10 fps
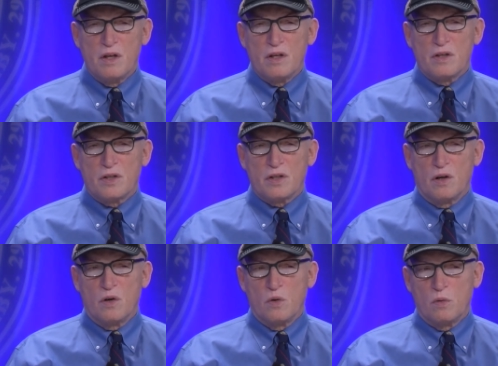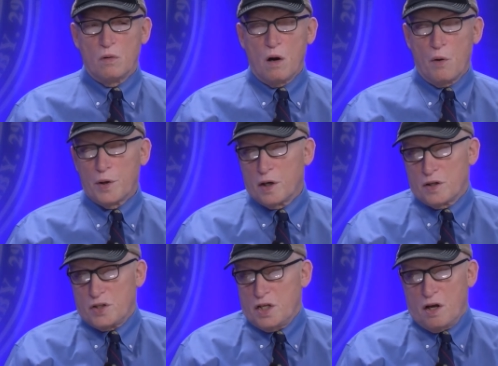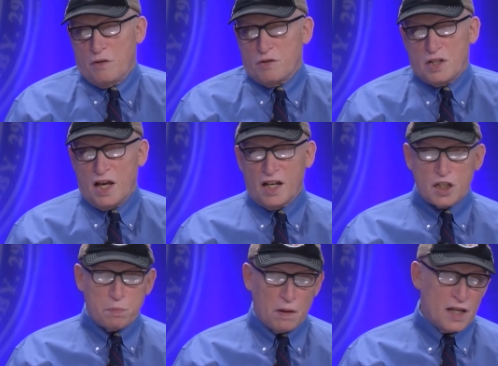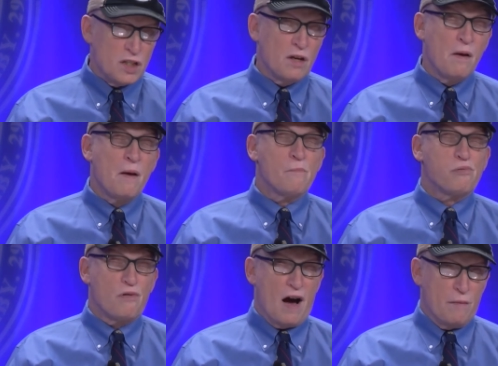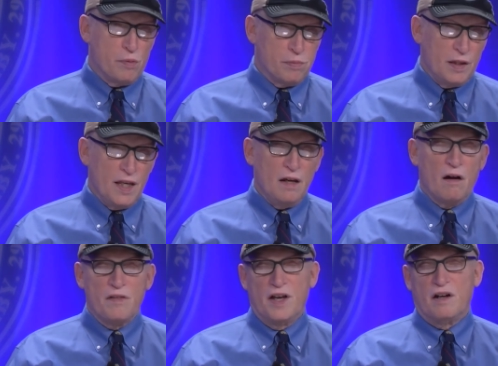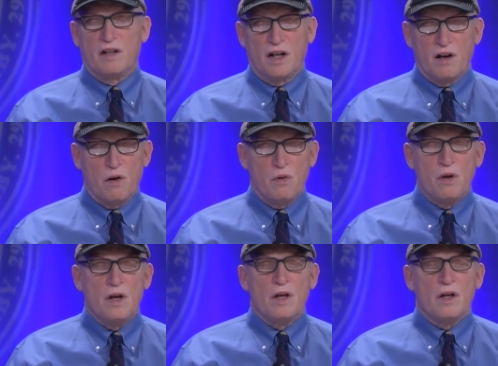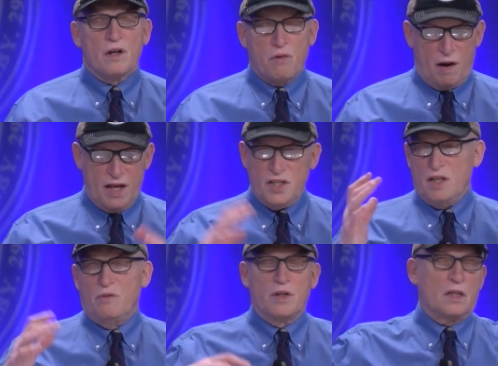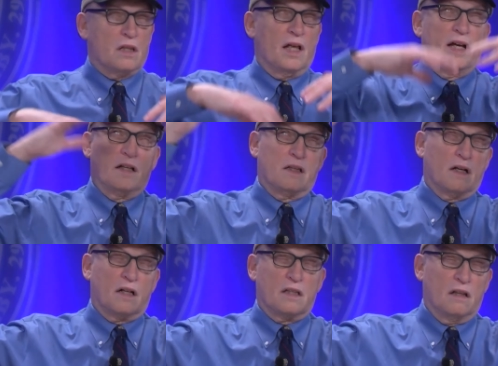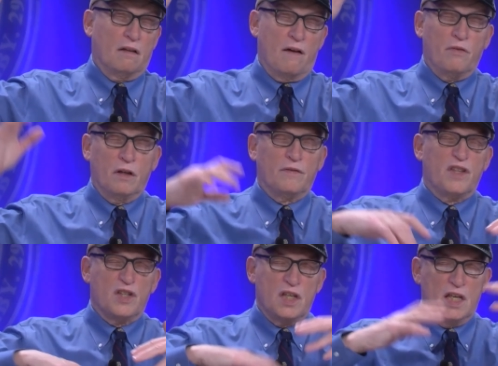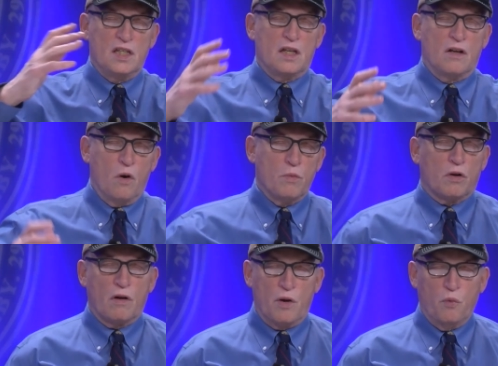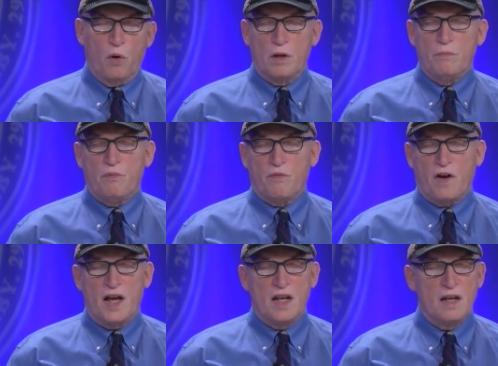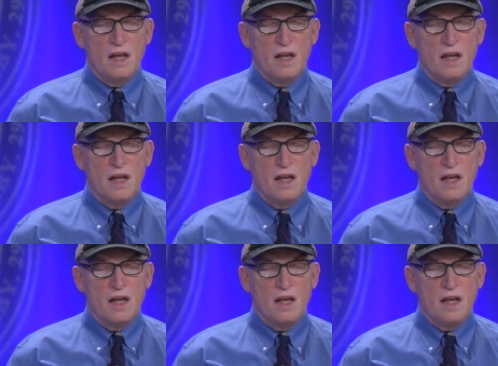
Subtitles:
So are we going to see others take its place? Probably. Are they going to go crazy with like the level of disease that Omicron 1 provided?